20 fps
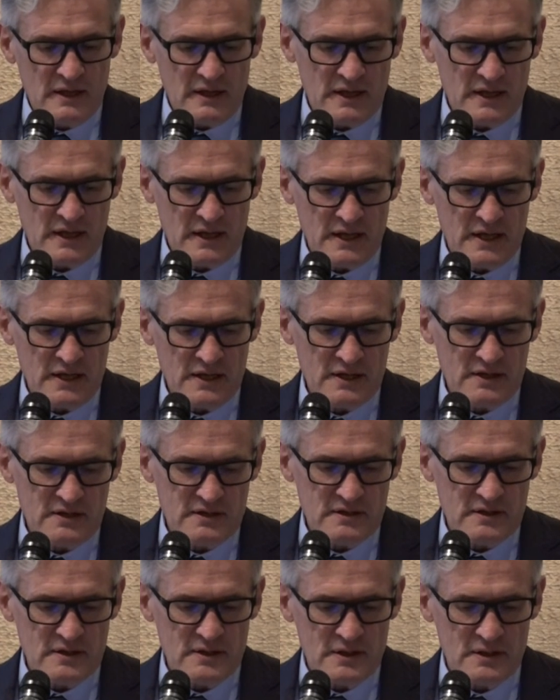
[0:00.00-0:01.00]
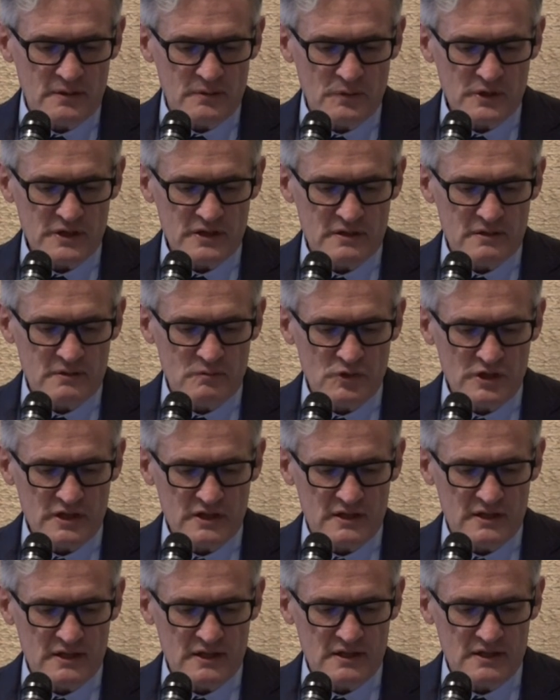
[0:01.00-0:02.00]

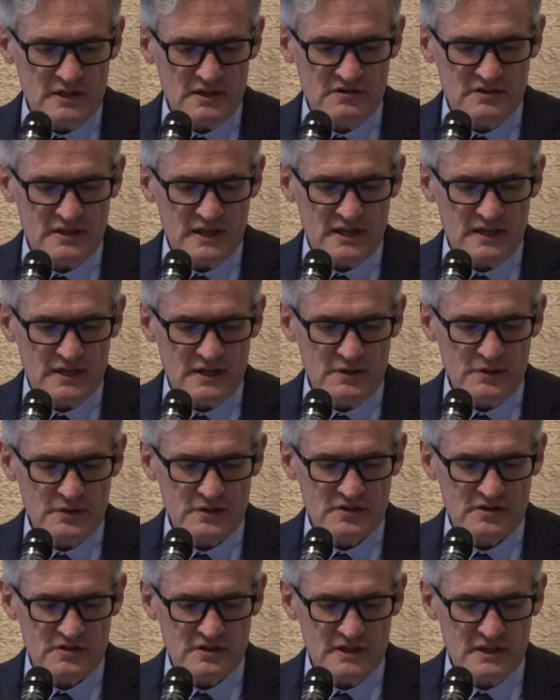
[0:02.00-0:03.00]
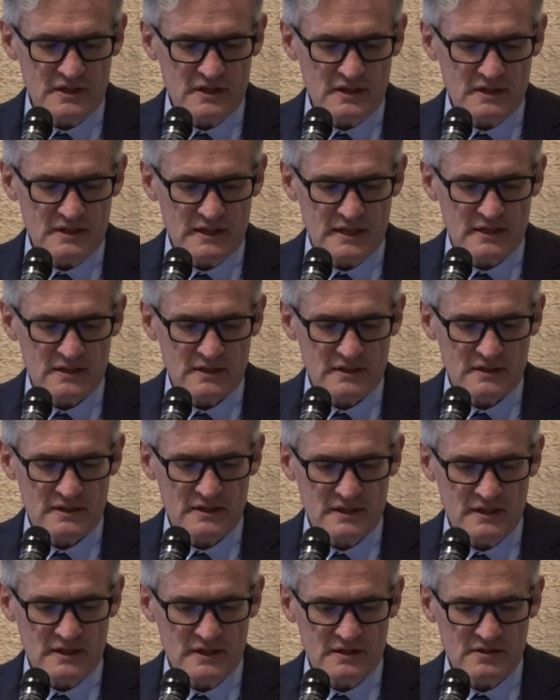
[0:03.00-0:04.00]
With these data, you can see that
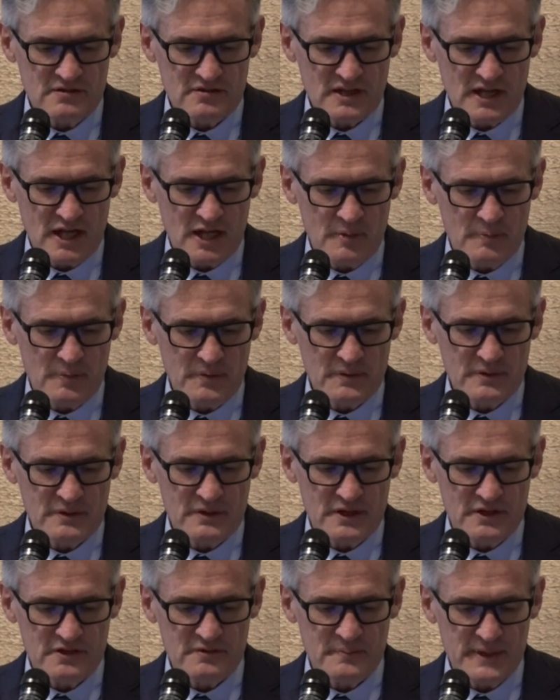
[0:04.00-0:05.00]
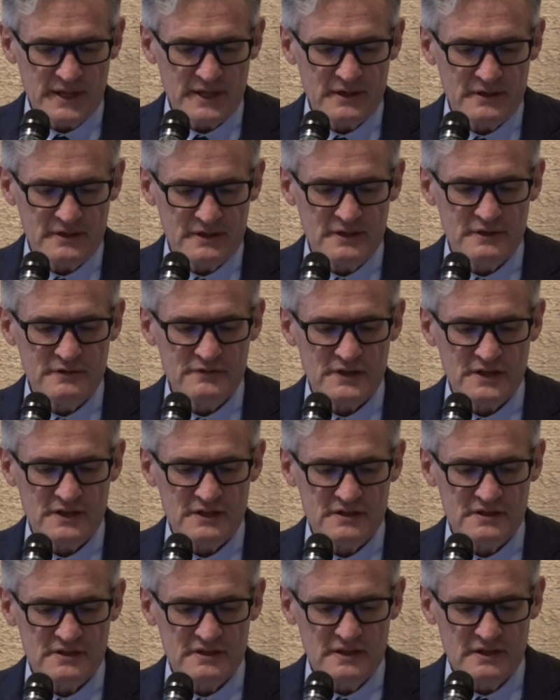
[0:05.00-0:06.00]
the scalp does better than the
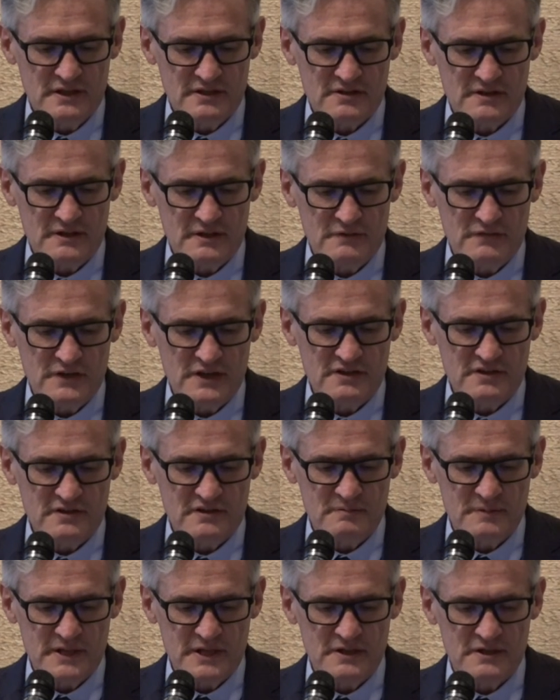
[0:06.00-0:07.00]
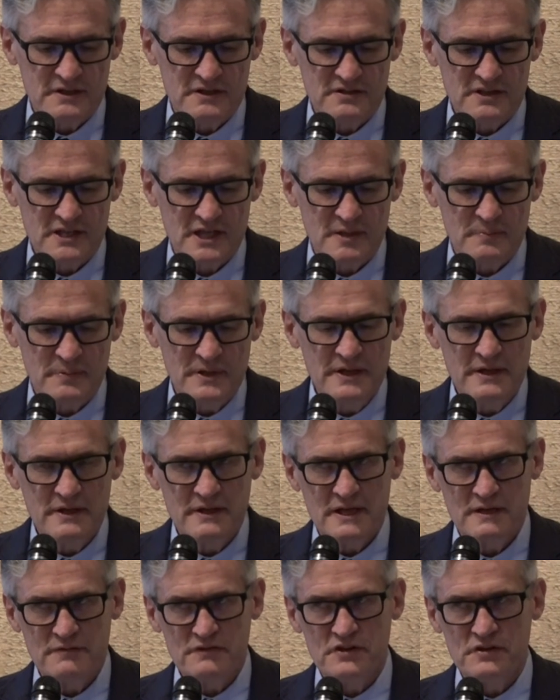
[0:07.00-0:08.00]
face. Sorry, the face does better than the scalp.
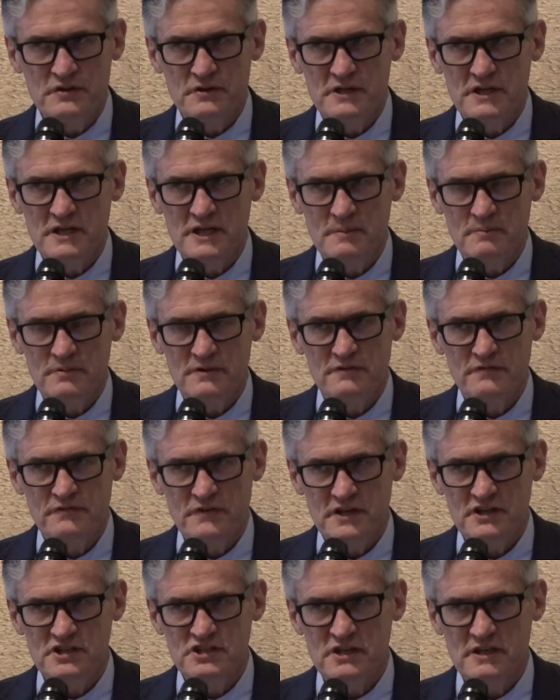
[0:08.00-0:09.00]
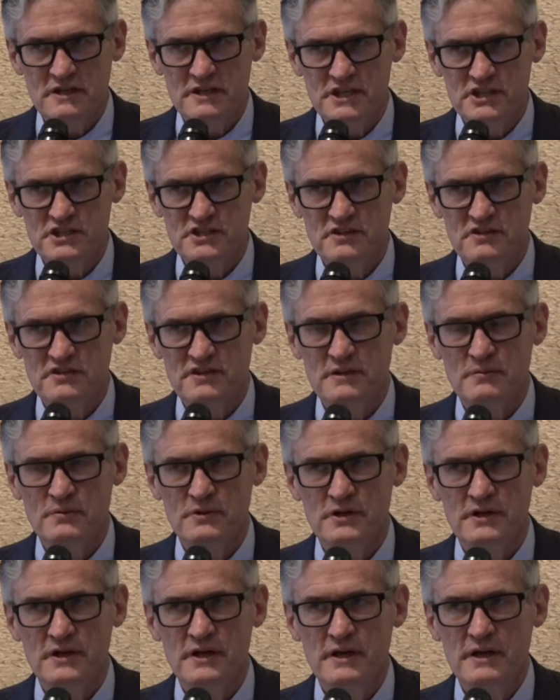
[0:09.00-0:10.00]
And I've cured a number of facial lesions that
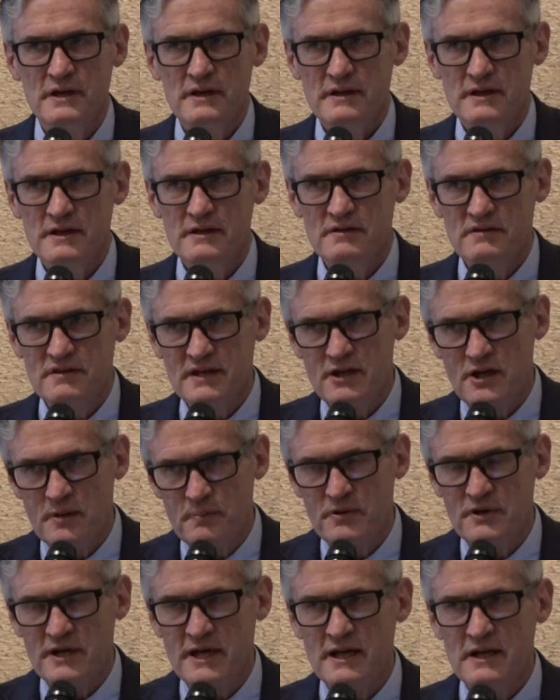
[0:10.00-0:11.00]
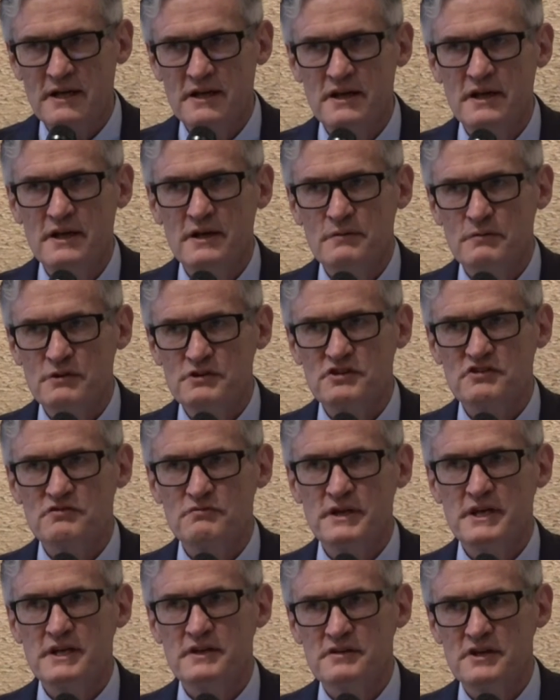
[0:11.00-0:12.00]
were in, say, upper eyelid with
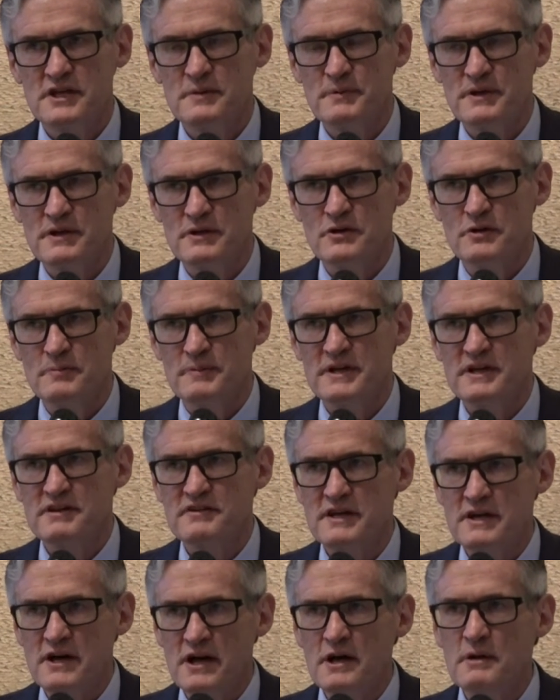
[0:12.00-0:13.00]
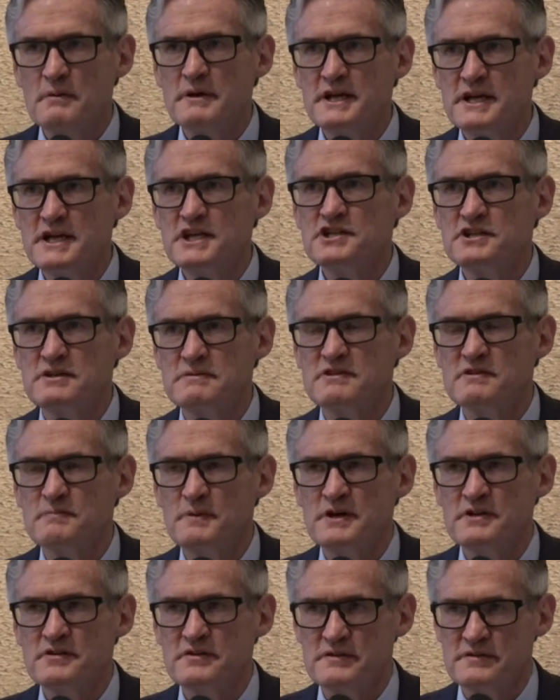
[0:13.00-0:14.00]
just radiotherapy alone, because they are radiation
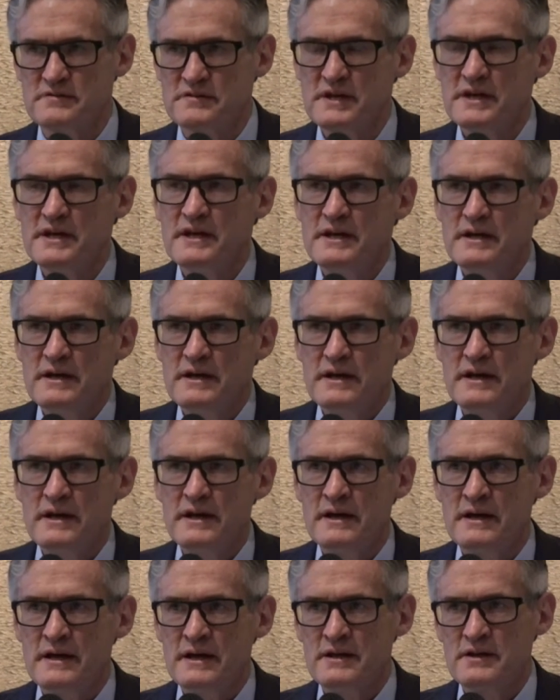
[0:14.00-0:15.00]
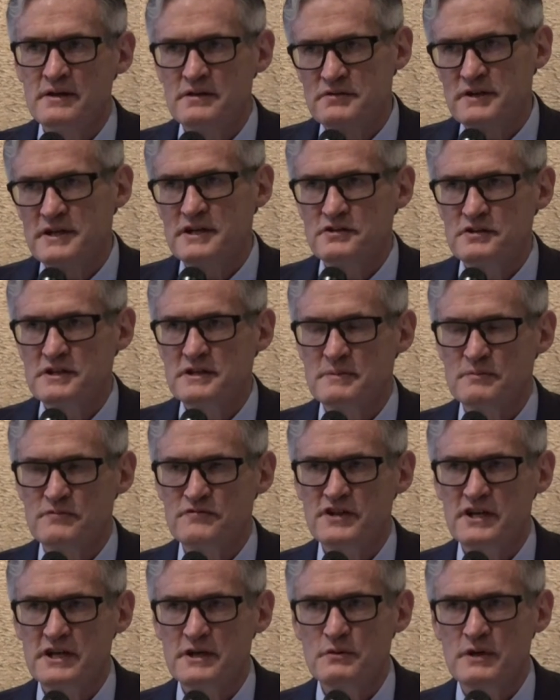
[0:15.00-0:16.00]
responsive. And you try to treat them
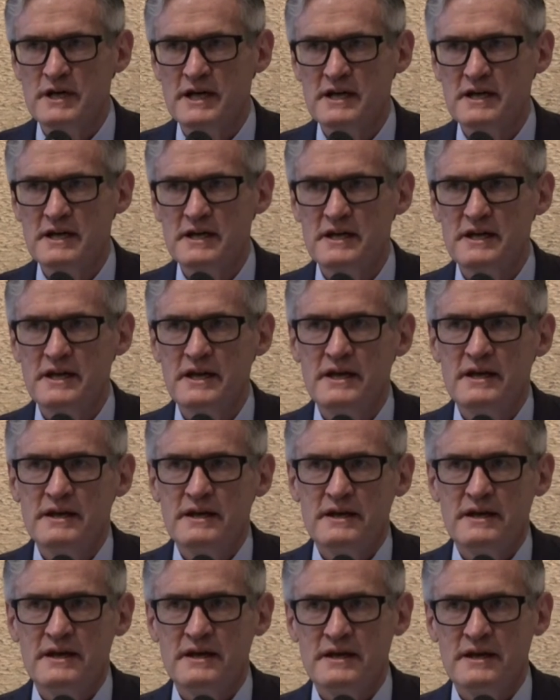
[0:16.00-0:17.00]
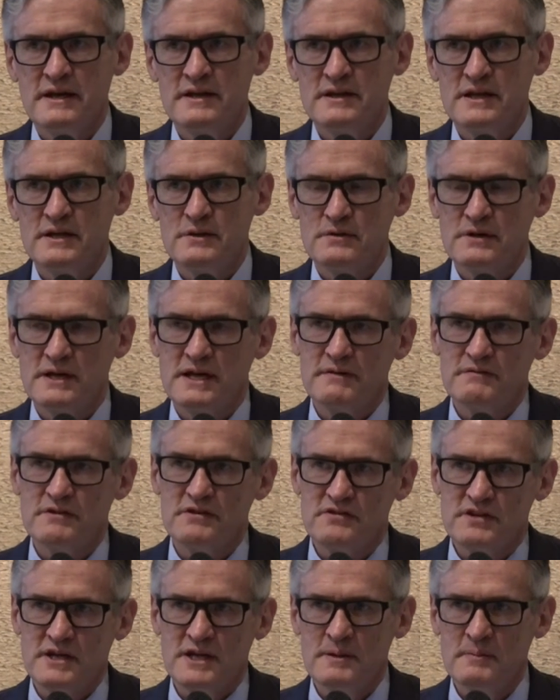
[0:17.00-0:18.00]
fairly widely, and they don't have
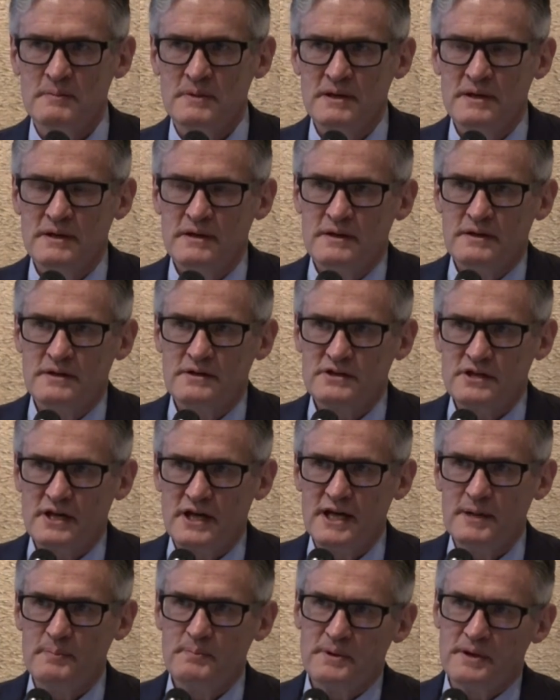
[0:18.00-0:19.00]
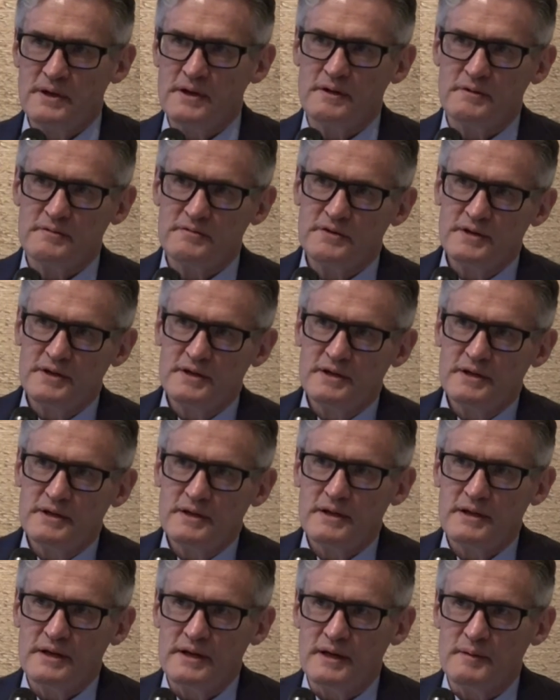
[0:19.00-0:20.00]
the same type of
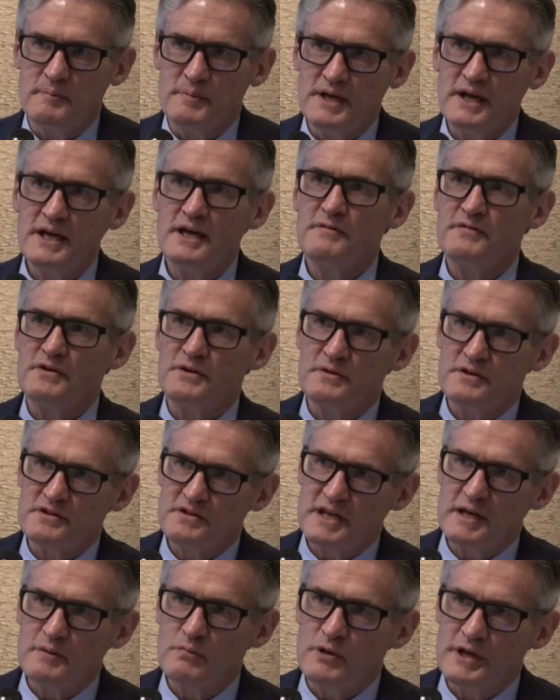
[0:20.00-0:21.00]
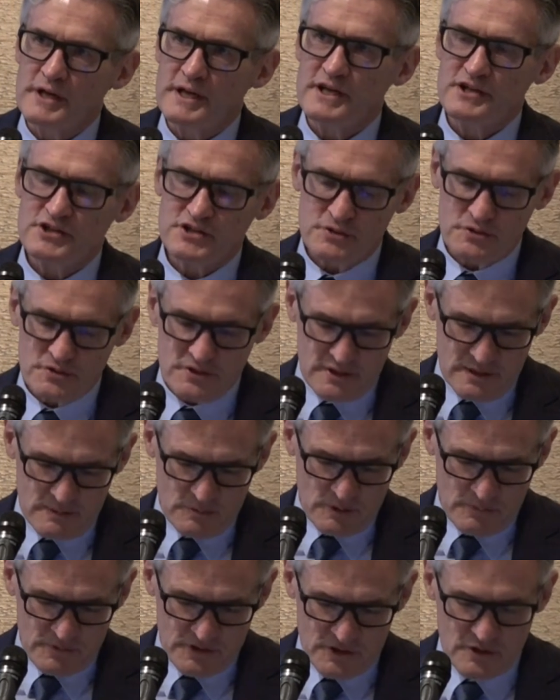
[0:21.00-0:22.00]
behavior as that one I showed a
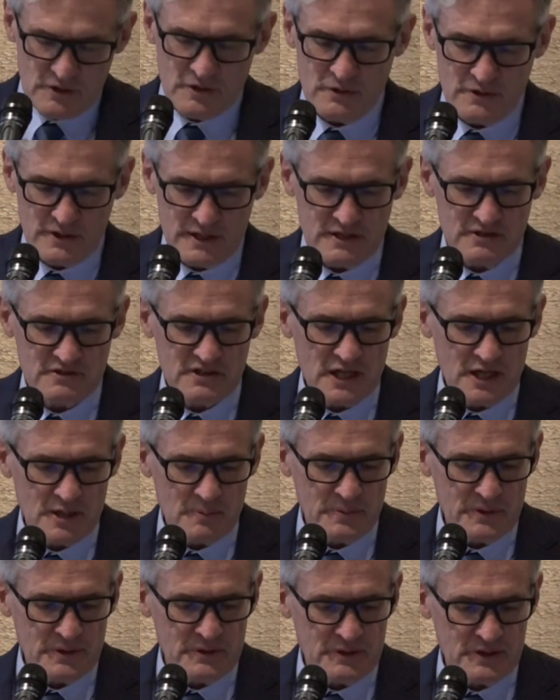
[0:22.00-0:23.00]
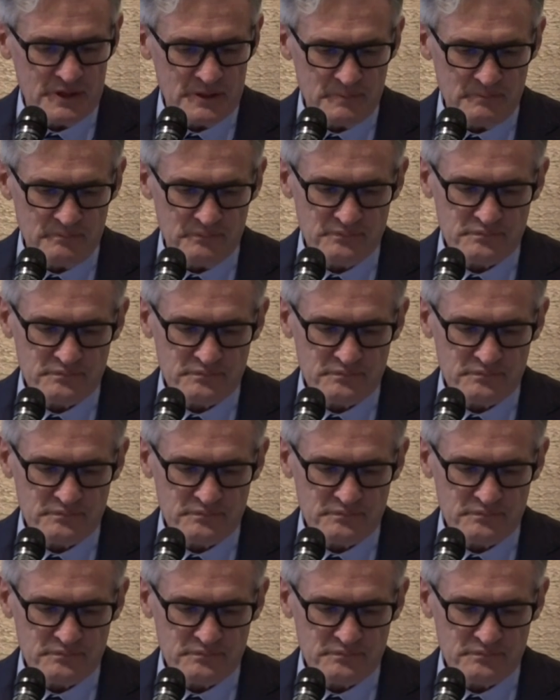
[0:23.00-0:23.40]
moment ago in the scalp area.